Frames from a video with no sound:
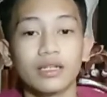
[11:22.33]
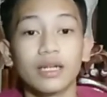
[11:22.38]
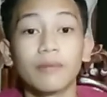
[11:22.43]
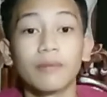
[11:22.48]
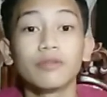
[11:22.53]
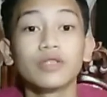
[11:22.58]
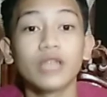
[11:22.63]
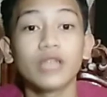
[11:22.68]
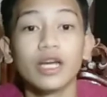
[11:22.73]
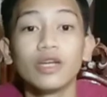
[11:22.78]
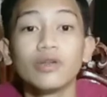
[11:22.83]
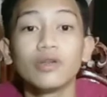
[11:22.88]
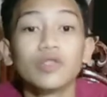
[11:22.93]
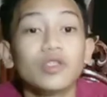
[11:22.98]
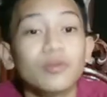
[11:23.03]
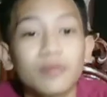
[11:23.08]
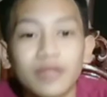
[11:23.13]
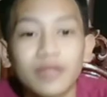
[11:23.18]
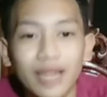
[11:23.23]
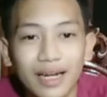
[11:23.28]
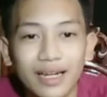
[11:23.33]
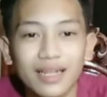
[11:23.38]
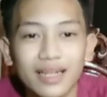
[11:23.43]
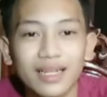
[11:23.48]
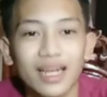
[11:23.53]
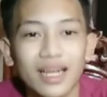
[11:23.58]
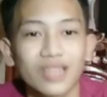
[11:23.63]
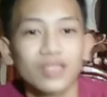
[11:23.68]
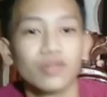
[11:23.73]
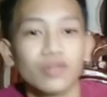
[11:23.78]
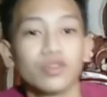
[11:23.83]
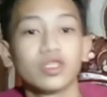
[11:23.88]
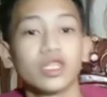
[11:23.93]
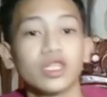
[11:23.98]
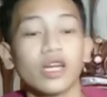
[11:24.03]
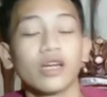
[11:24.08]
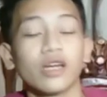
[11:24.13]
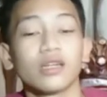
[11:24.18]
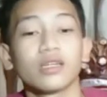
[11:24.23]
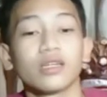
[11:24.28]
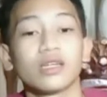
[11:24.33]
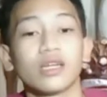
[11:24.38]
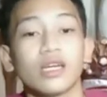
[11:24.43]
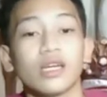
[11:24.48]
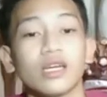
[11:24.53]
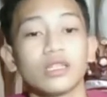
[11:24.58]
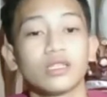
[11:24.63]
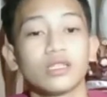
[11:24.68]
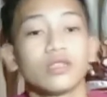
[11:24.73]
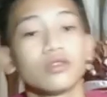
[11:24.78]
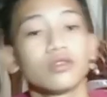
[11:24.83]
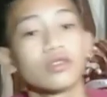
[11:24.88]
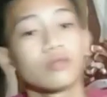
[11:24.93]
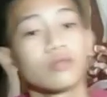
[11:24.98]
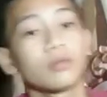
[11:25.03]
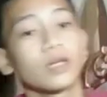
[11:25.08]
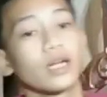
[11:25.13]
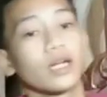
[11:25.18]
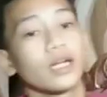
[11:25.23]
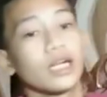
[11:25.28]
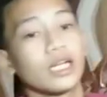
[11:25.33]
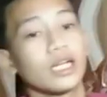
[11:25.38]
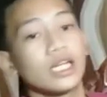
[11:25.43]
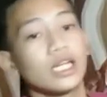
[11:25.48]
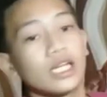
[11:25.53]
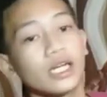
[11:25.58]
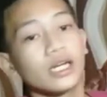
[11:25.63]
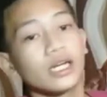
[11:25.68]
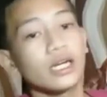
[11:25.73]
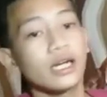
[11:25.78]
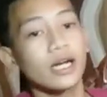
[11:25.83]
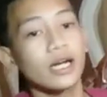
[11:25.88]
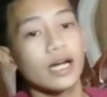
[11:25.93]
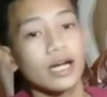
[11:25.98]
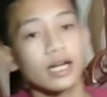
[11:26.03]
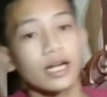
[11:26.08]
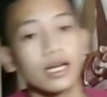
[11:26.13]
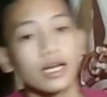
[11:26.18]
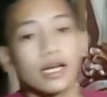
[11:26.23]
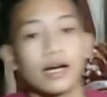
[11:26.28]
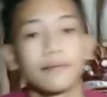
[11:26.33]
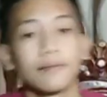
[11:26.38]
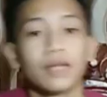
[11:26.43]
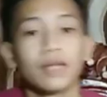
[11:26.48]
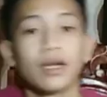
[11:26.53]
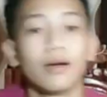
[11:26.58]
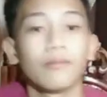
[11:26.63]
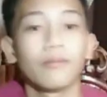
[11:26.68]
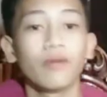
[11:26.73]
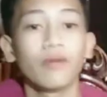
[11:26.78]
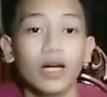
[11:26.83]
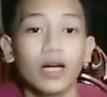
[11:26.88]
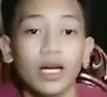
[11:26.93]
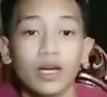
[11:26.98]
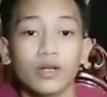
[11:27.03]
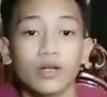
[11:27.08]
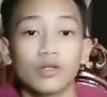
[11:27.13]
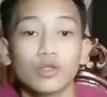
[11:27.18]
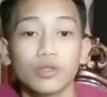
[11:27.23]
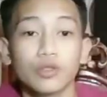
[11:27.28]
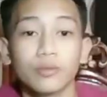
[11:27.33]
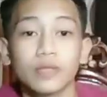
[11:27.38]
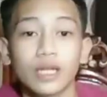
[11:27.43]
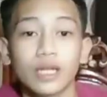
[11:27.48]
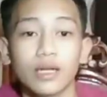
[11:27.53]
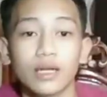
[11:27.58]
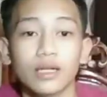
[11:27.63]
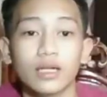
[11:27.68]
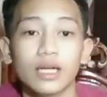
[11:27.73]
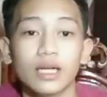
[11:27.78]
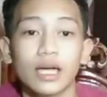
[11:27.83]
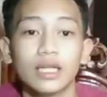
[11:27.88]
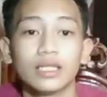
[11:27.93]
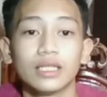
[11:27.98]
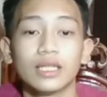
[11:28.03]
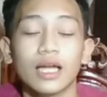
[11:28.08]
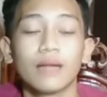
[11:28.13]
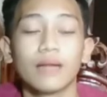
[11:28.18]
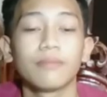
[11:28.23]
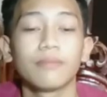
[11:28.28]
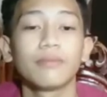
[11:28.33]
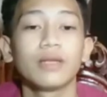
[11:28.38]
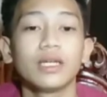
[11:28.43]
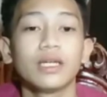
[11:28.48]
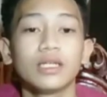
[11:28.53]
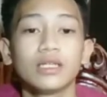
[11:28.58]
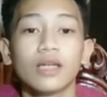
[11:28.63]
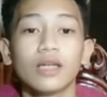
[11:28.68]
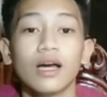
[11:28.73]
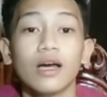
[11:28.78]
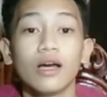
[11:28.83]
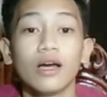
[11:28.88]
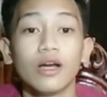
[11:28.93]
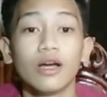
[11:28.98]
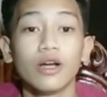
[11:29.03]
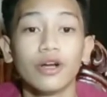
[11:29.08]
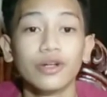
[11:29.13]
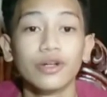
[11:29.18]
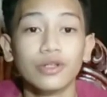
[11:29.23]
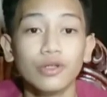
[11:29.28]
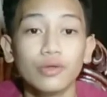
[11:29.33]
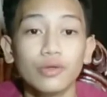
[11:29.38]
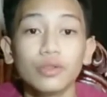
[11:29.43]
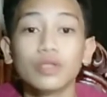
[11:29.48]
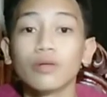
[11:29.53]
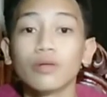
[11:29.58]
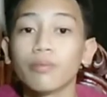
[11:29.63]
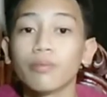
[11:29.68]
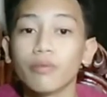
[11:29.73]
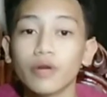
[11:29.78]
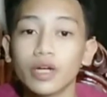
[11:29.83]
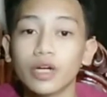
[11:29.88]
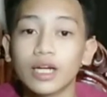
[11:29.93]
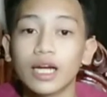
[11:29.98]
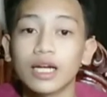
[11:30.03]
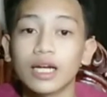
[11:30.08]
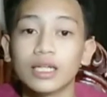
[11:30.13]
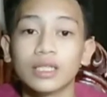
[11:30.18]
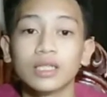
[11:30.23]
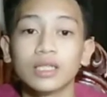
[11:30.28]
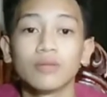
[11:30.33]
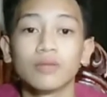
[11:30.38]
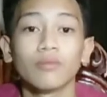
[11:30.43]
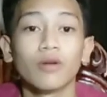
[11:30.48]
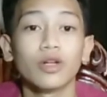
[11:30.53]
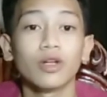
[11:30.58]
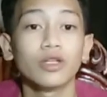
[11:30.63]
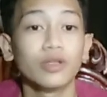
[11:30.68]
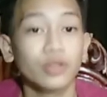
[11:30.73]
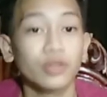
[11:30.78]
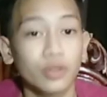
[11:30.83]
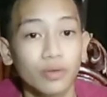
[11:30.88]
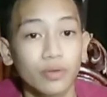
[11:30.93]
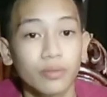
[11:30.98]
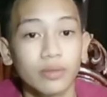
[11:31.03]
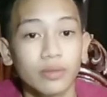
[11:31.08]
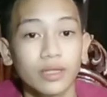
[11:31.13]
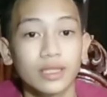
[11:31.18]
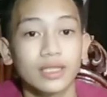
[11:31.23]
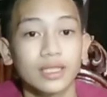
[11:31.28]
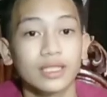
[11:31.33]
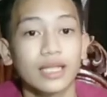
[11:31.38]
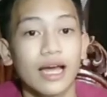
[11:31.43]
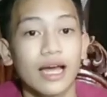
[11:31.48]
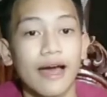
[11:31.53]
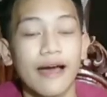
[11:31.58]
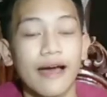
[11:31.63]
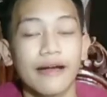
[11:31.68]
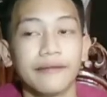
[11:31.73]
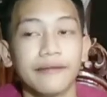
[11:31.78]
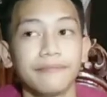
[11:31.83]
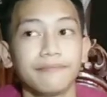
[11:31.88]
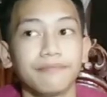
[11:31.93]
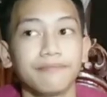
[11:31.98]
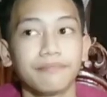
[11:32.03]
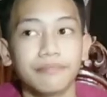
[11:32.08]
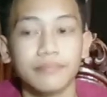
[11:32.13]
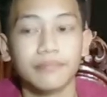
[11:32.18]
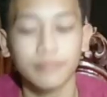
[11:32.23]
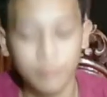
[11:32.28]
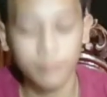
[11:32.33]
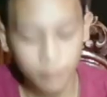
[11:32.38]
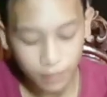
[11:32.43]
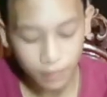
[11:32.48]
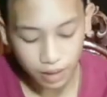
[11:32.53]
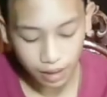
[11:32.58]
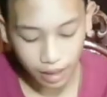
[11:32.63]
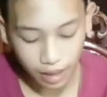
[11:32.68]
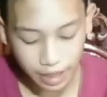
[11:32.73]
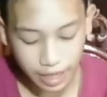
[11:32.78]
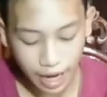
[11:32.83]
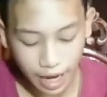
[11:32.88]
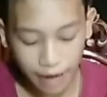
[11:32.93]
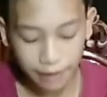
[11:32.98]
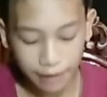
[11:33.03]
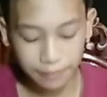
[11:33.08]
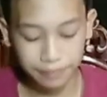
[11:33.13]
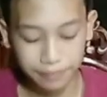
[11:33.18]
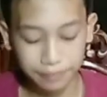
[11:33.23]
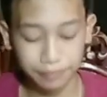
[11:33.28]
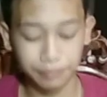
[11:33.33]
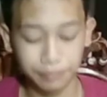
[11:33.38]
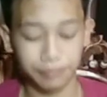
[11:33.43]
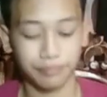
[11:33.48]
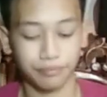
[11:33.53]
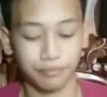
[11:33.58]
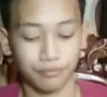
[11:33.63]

napon siya YouTube channel, guys. So check his YouTube channel here. Yeah, mo na yung YouTube channel, guys. And please do support us more YouTubers and yeah.